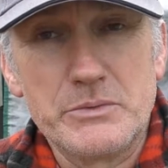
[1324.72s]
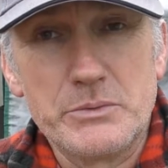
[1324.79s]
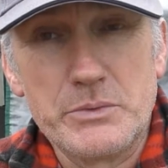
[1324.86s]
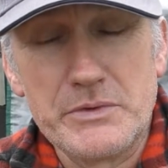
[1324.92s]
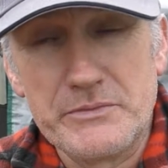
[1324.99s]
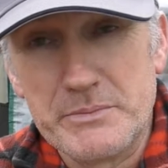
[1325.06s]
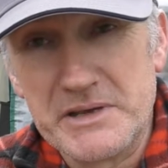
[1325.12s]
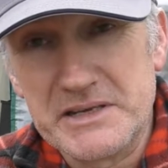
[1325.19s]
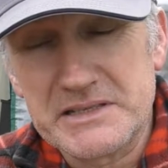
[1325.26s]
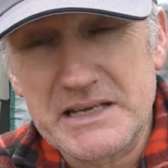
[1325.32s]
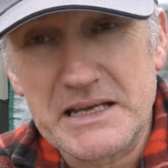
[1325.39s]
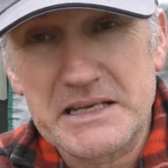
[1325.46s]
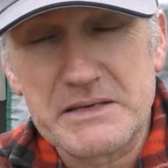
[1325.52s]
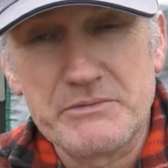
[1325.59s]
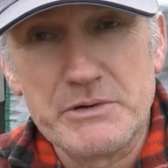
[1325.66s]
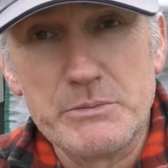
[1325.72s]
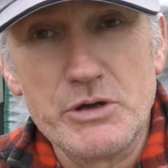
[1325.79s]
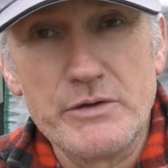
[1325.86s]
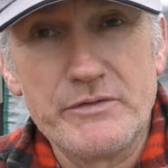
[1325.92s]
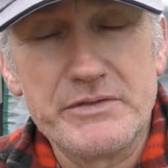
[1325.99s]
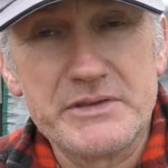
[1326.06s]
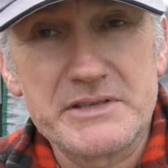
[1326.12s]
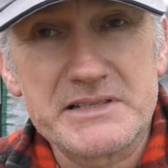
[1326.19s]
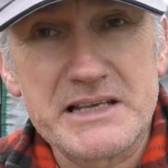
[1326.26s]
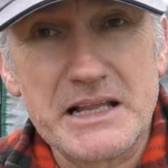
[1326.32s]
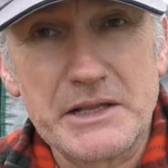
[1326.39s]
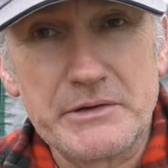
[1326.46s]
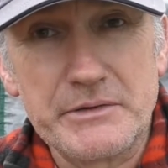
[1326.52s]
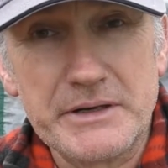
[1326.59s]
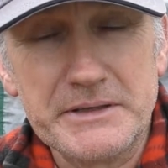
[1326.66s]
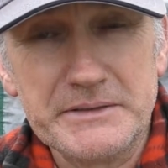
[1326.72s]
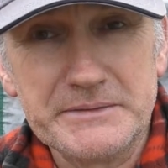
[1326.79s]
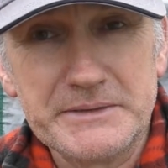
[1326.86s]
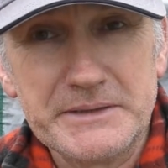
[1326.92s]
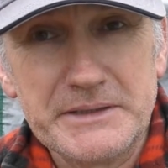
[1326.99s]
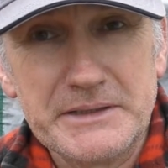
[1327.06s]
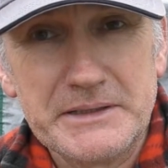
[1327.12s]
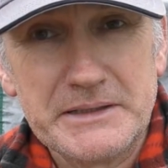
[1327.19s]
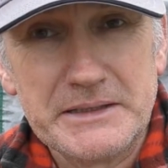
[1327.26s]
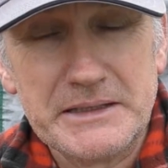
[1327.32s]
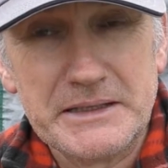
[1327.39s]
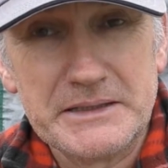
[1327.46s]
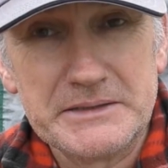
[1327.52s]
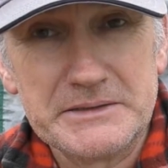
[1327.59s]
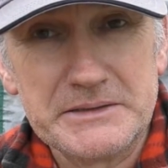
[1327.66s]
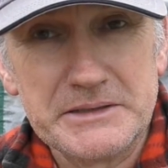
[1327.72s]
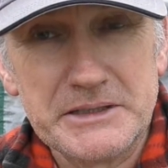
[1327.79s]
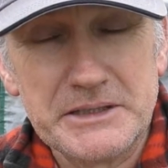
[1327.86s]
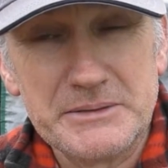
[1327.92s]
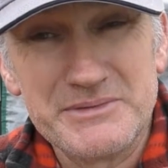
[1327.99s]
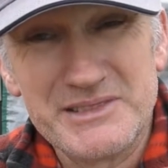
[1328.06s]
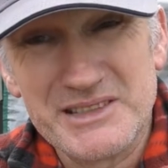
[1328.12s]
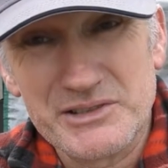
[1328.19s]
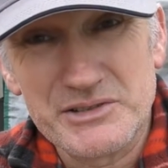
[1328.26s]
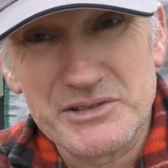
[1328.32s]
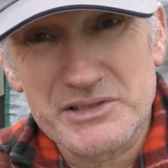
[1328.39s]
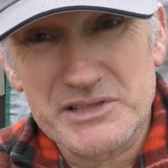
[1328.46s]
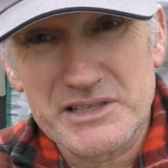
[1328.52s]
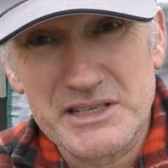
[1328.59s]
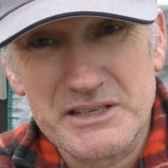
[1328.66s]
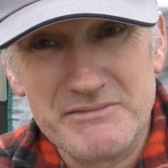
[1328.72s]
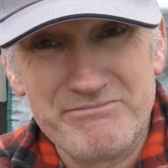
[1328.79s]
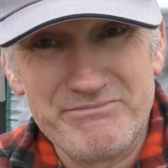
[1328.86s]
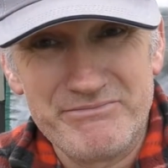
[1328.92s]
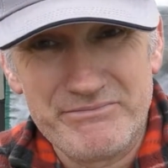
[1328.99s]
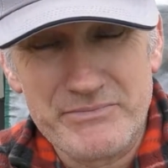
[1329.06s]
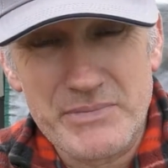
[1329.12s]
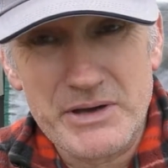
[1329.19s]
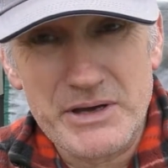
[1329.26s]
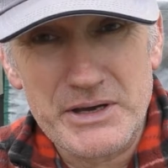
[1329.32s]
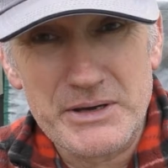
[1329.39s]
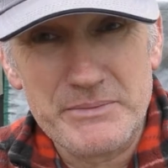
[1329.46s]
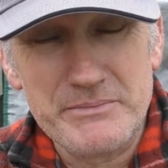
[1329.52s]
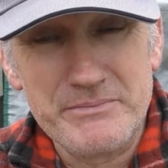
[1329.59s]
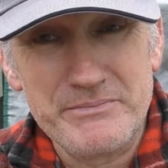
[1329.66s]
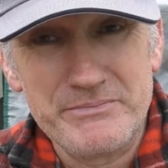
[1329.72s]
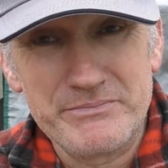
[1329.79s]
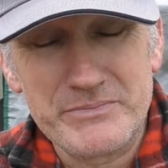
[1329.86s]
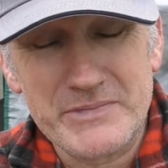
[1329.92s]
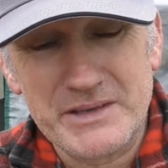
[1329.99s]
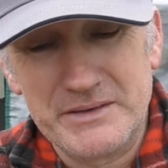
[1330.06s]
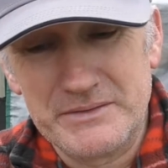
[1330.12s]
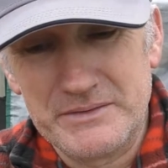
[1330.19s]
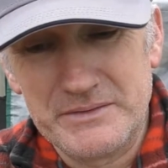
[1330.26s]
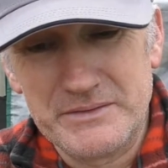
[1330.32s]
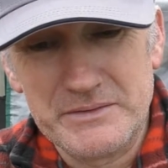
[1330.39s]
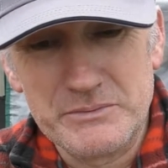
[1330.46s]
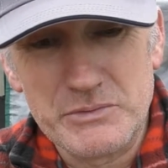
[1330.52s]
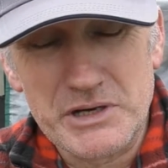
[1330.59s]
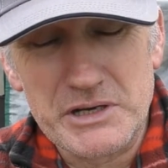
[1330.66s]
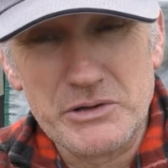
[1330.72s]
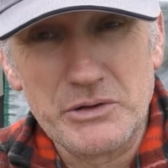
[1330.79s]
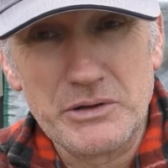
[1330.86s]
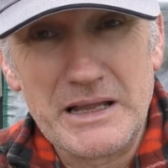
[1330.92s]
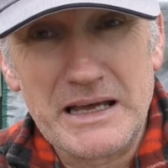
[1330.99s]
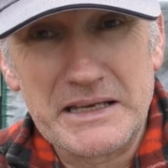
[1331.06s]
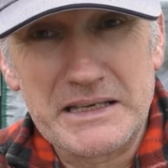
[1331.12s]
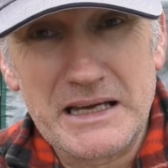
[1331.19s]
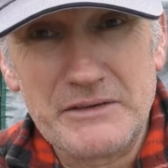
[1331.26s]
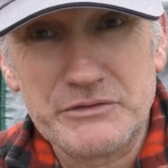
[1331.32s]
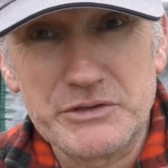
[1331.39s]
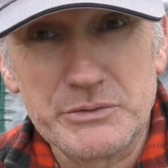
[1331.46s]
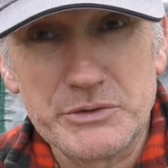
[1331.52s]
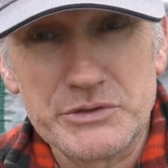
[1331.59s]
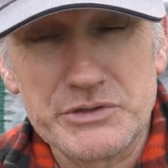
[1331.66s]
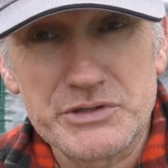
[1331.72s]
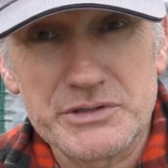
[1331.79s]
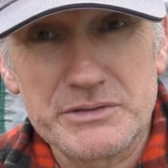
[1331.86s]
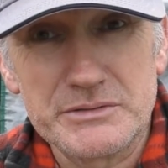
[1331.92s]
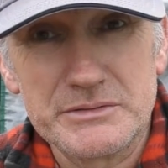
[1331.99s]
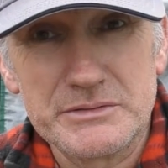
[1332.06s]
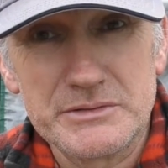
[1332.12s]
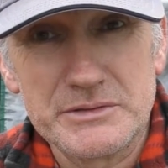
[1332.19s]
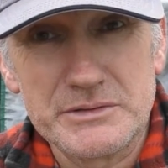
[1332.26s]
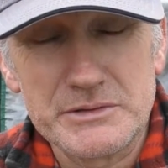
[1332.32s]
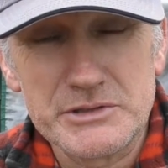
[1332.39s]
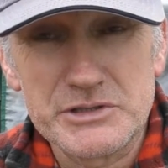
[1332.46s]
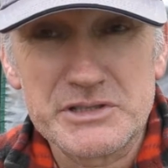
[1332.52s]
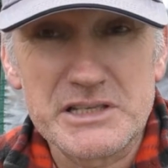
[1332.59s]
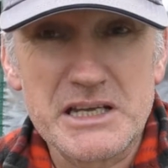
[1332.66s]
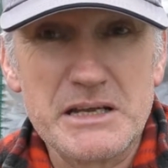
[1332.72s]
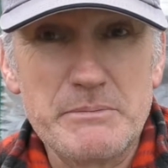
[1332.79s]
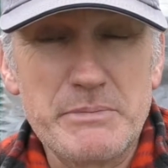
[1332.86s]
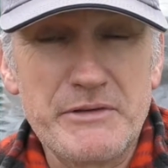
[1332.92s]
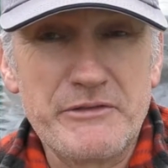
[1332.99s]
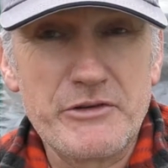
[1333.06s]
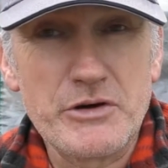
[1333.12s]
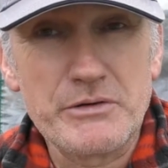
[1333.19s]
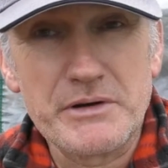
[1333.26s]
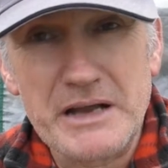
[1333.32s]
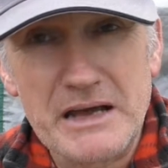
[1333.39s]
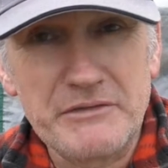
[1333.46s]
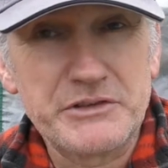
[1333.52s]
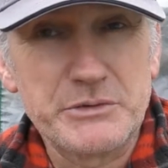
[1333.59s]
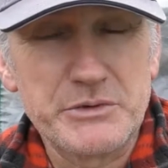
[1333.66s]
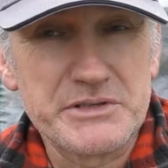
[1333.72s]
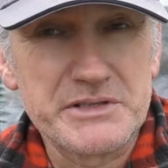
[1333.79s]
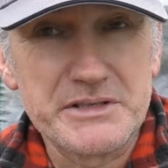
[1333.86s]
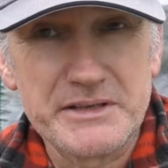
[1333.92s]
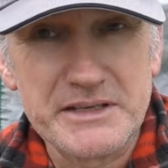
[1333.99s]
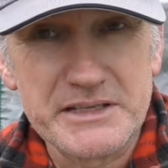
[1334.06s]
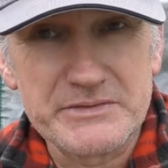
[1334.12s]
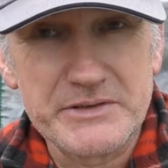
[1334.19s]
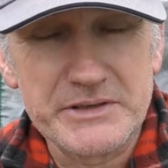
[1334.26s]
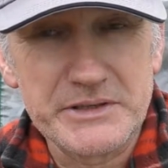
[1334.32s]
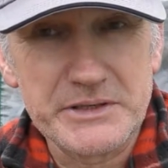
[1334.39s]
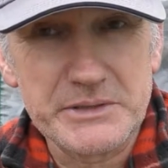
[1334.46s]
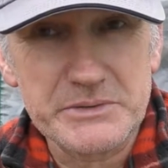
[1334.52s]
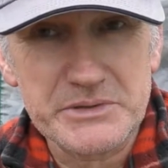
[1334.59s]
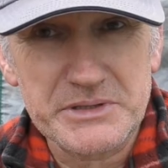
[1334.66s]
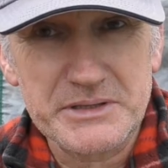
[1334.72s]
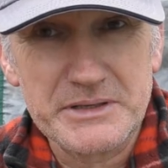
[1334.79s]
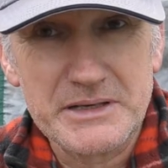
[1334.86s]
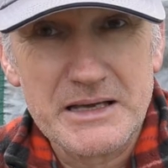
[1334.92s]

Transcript: With me removing the celery, and you're going to see what it looked like afterwards. You see it before and afterwards in these videos,